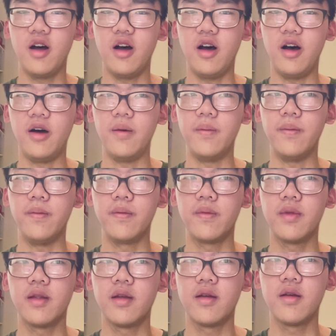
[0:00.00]
um,
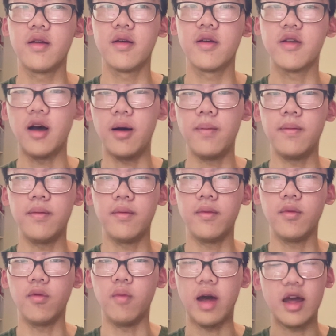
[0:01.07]
some
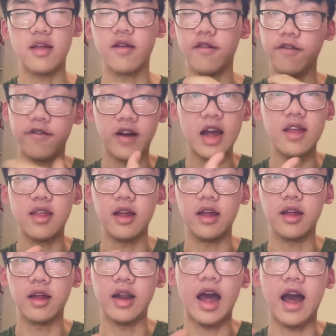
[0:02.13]
ways of
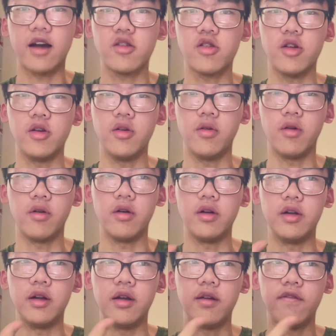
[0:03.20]
phrasing an action or a
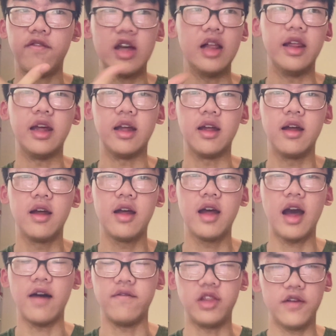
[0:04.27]
feeling
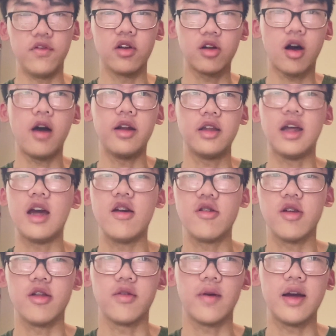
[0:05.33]
have different
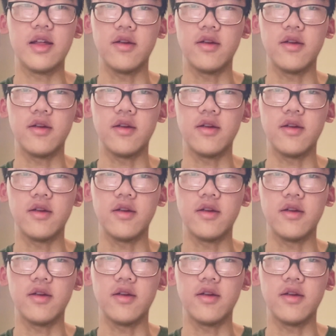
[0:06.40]
connotations, right?